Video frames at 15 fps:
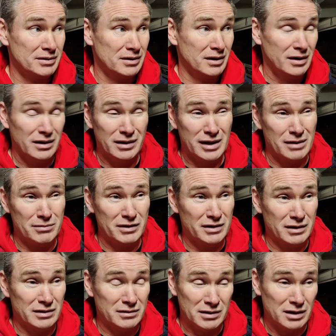But again,
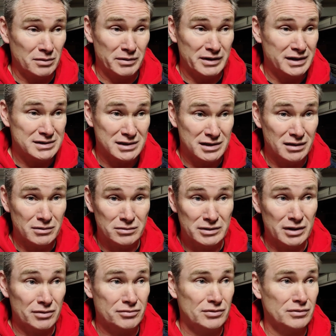we need to
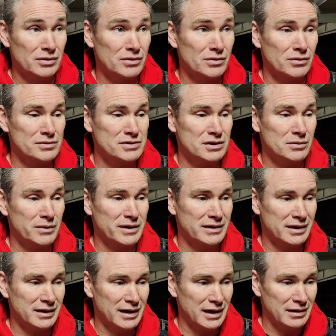knuckle down through the course of the
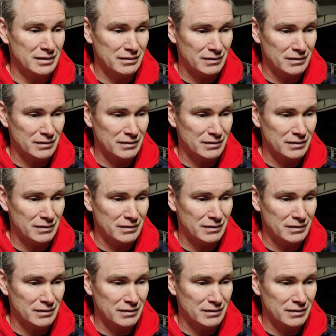week again.